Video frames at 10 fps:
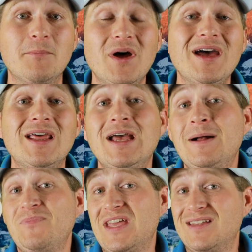But
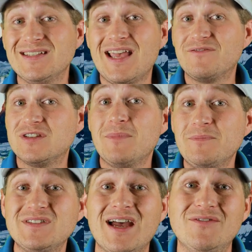it does have some
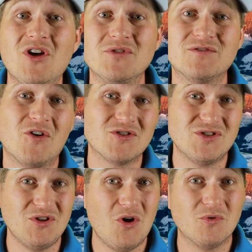upside, though, as far as
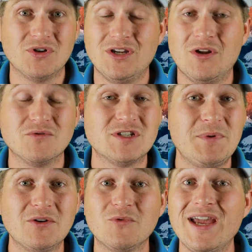the lower, you know,
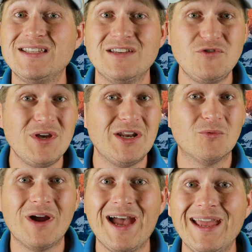spin rates if you hit it
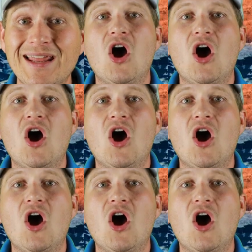right.